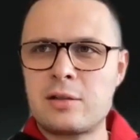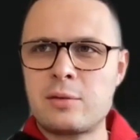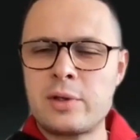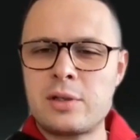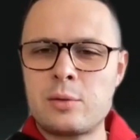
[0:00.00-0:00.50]

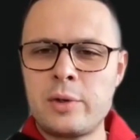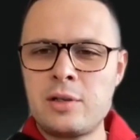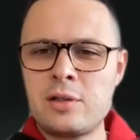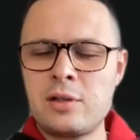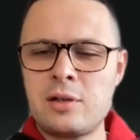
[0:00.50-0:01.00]

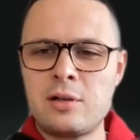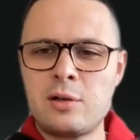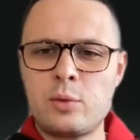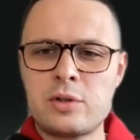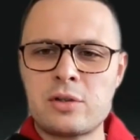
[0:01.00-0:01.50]
2020.
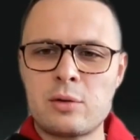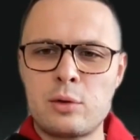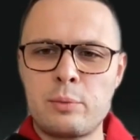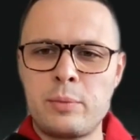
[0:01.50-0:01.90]
We saw a